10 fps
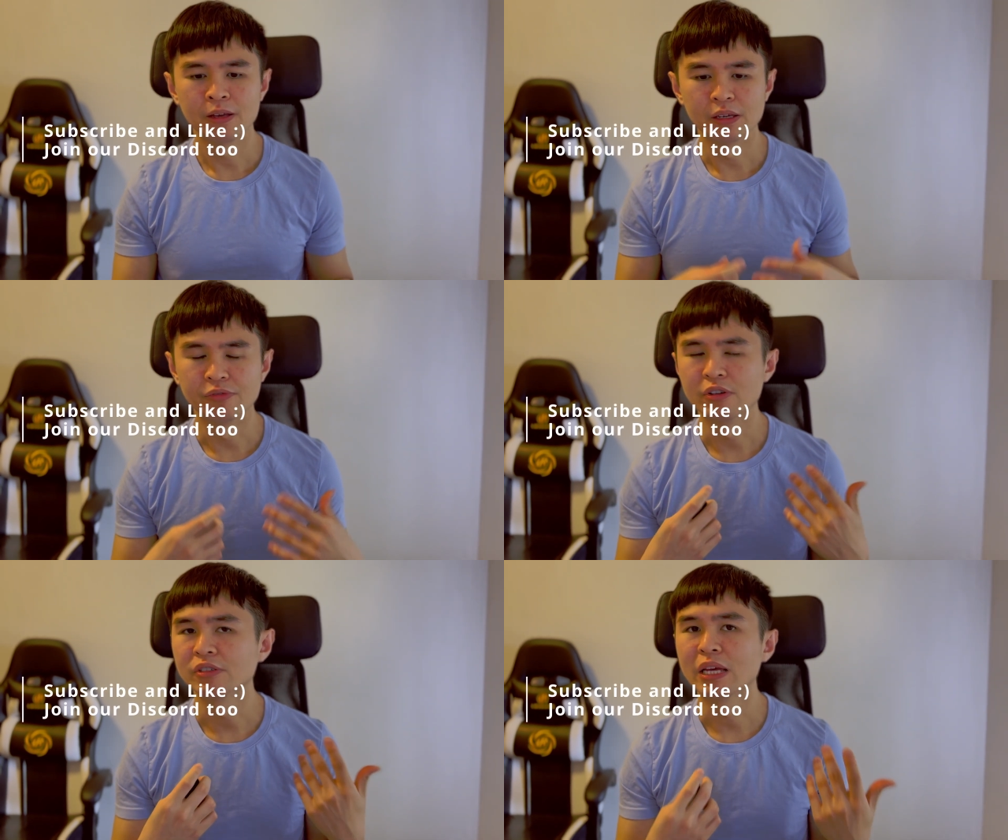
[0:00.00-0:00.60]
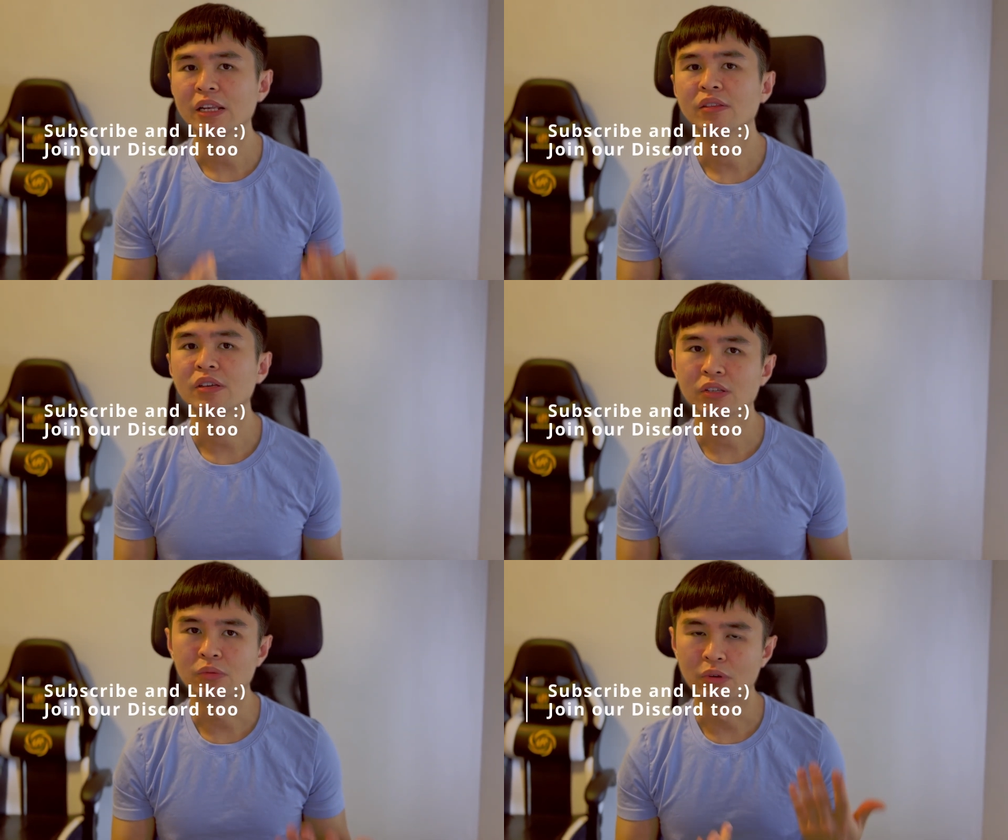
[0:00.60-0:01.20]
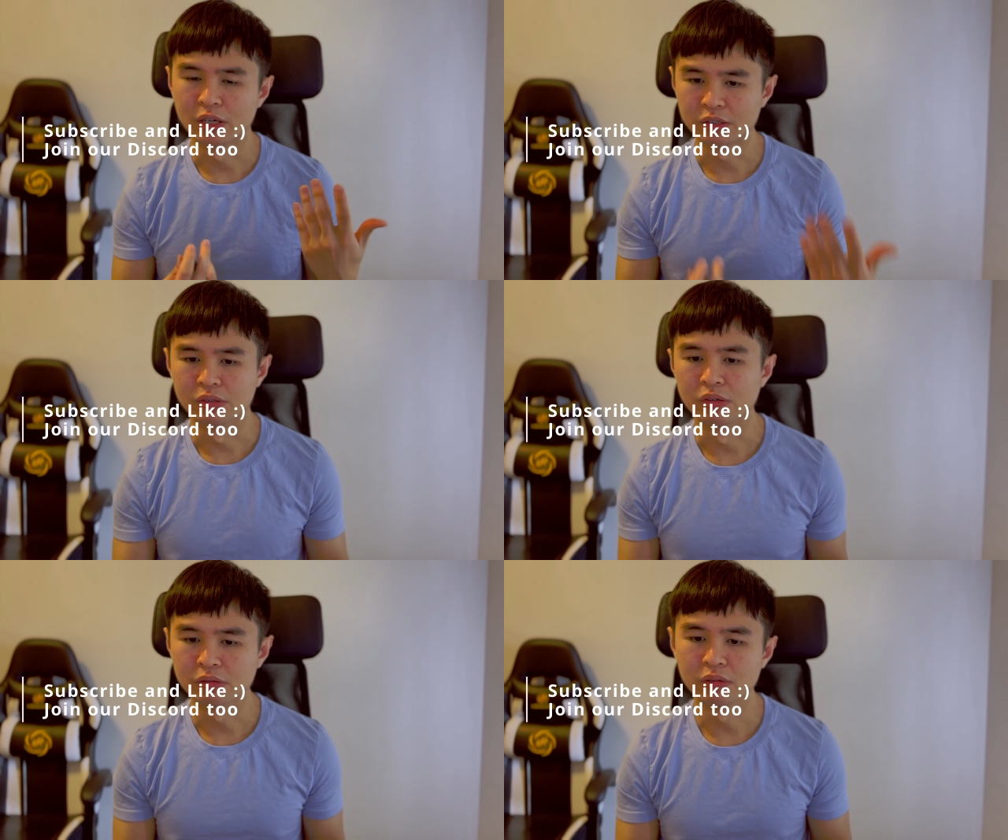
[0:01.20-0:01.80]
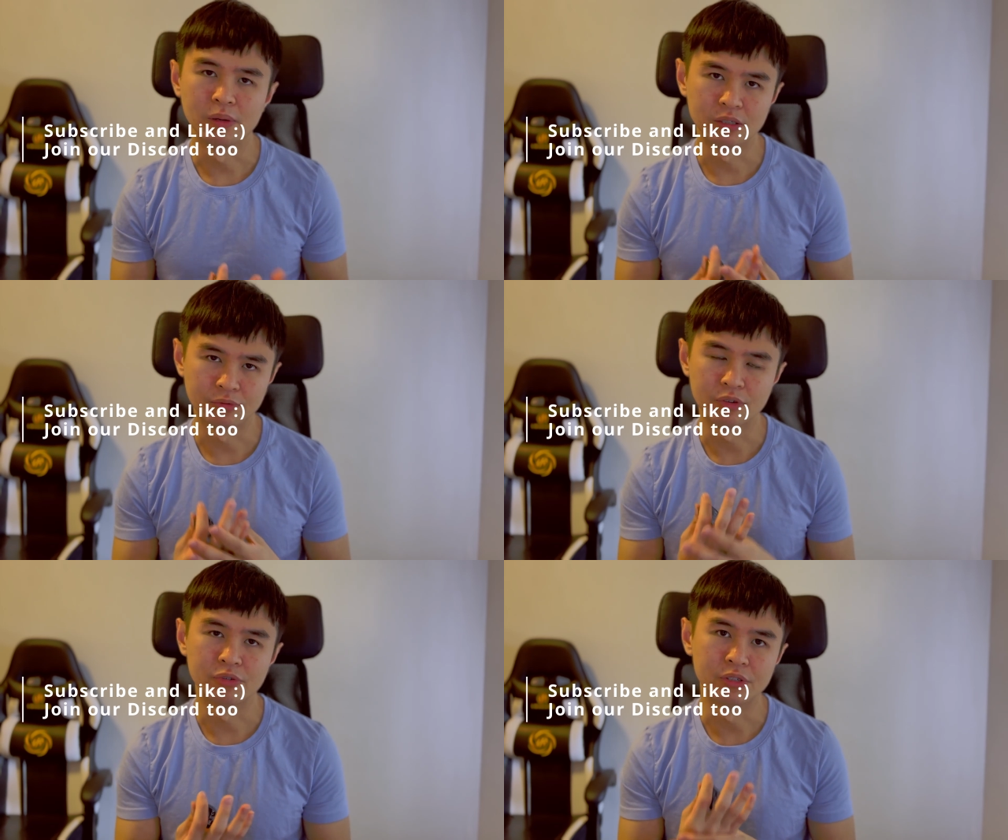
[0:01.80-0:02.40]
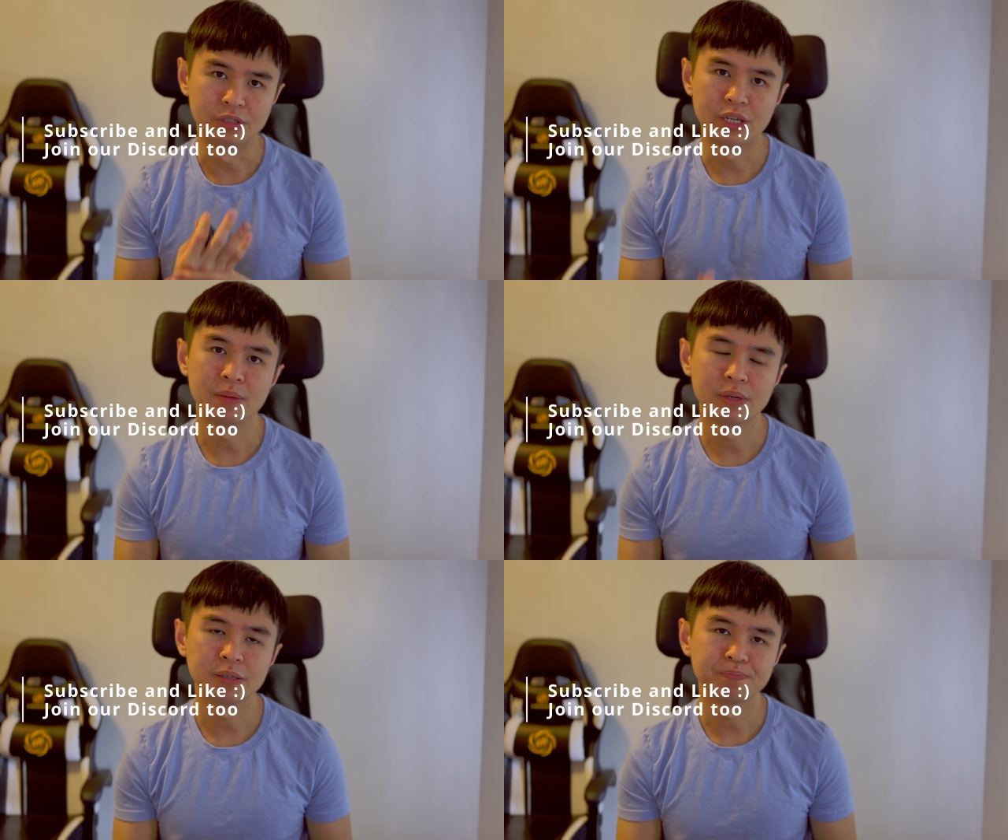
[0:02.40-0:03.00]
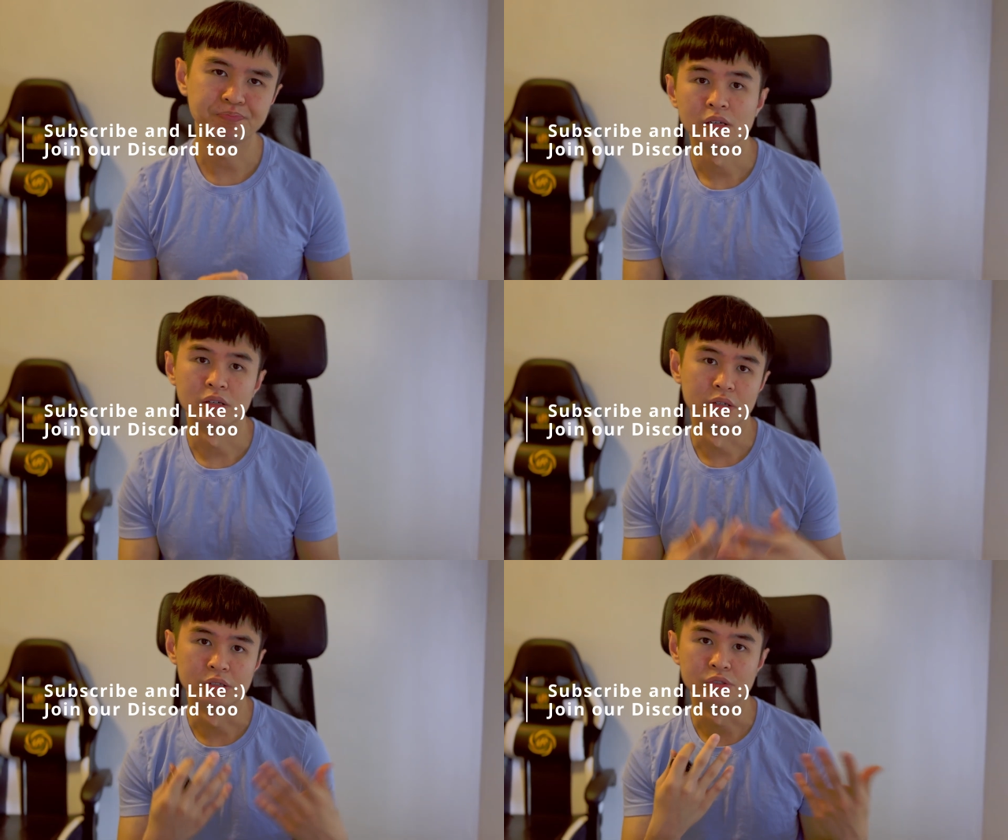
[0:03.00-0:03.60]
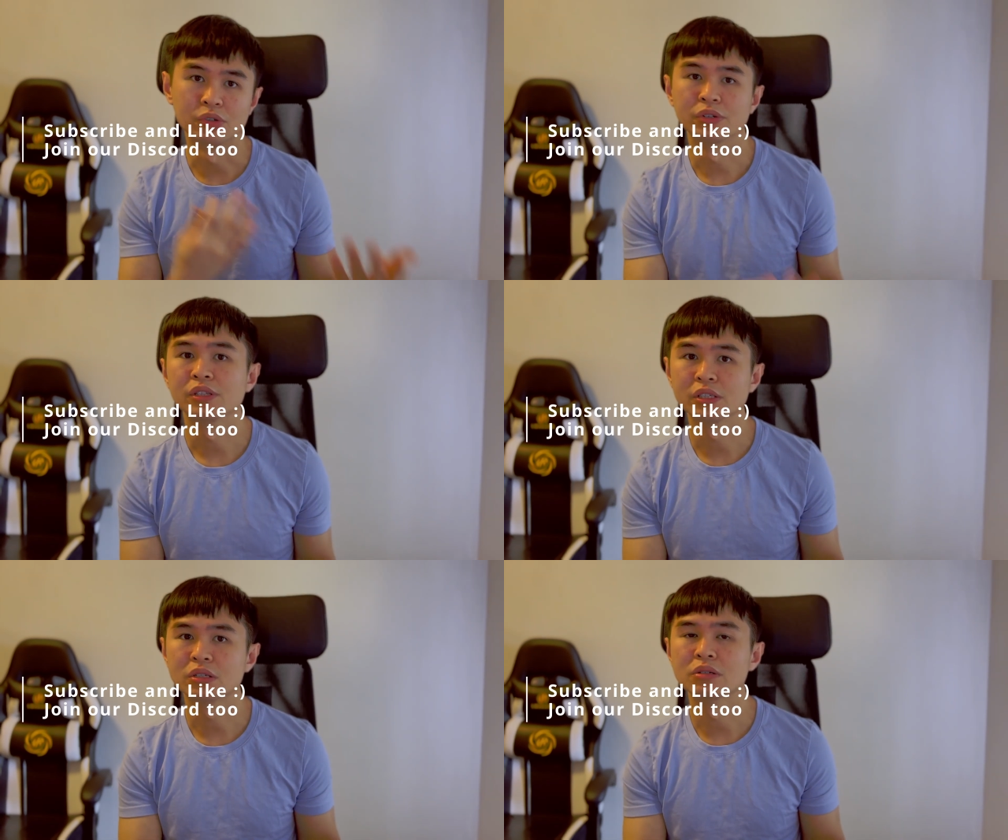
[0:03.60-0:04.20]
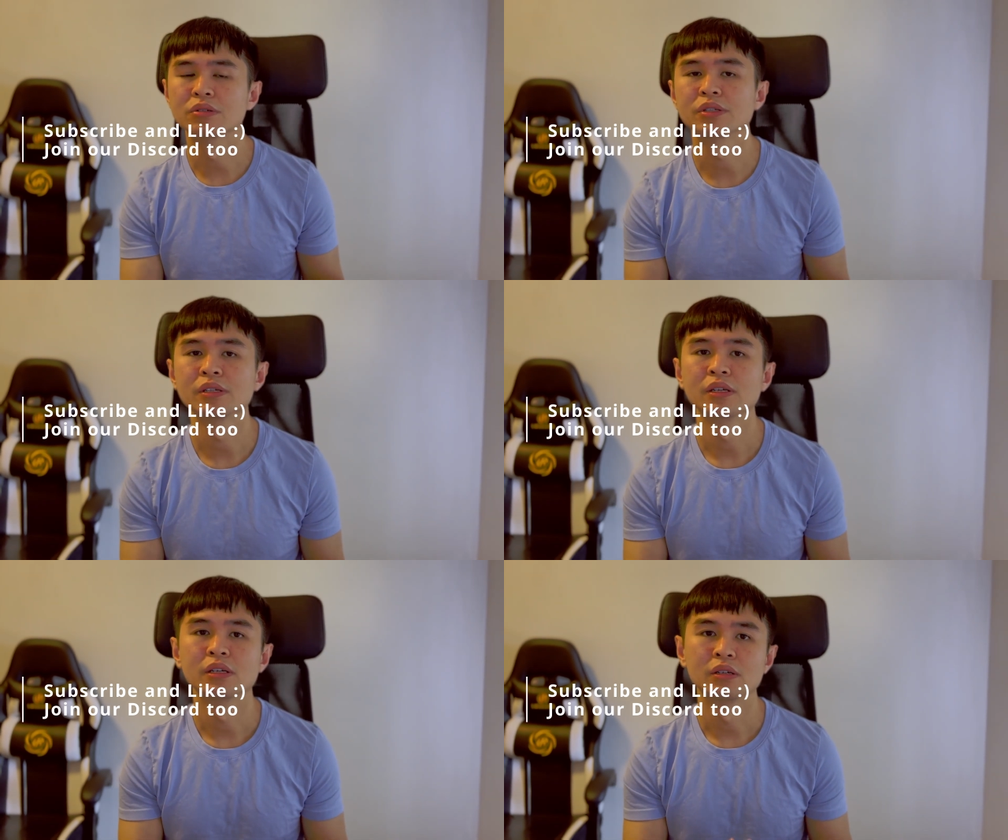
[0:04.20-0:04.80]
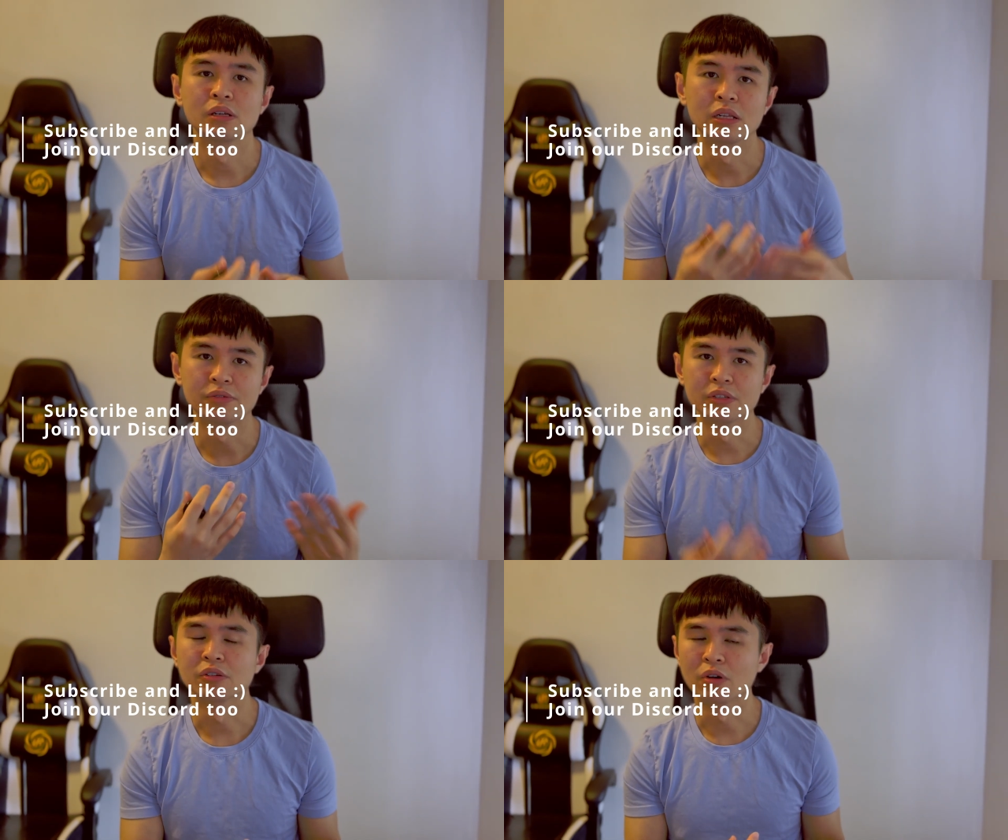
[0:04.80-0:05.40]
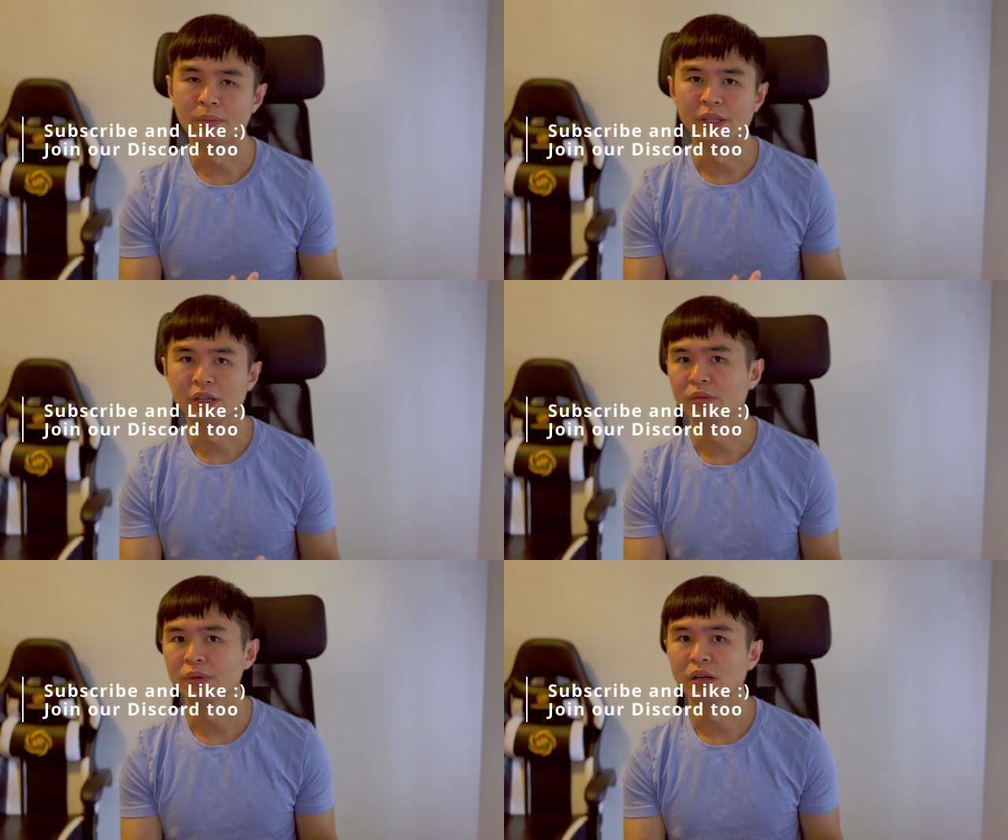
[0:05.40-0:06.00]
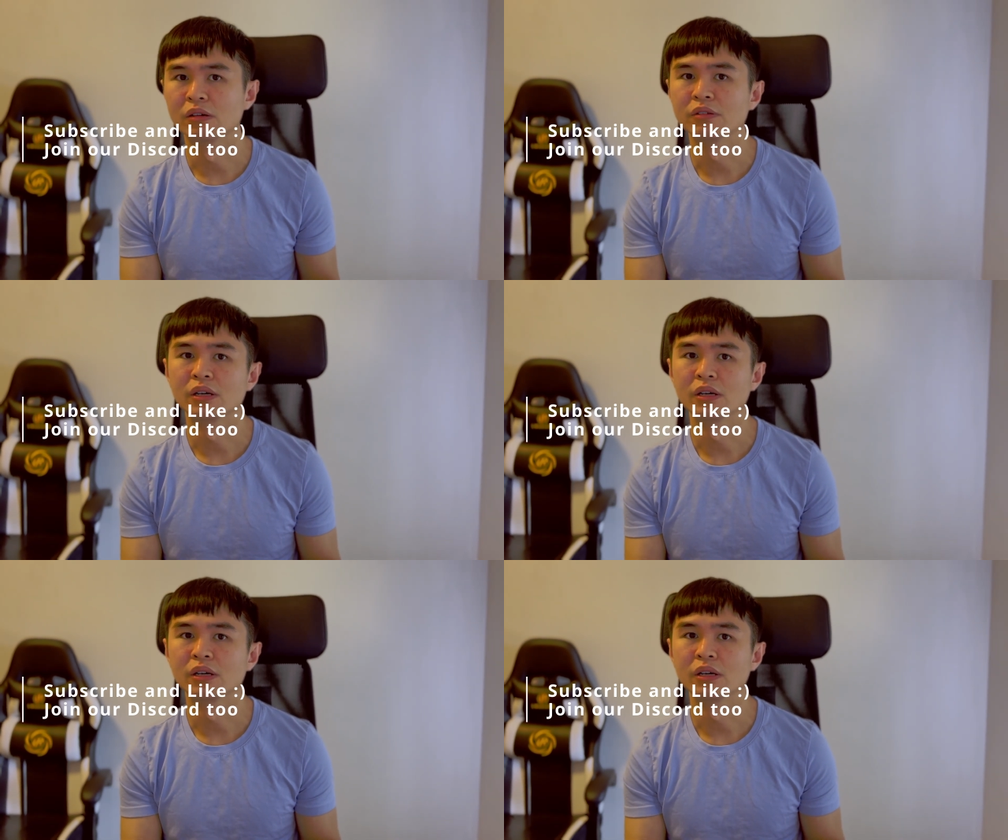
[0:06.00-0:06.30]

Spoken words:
If there's anything you would like to know, please feel free to DM me or join Discord. Leave the comment down below,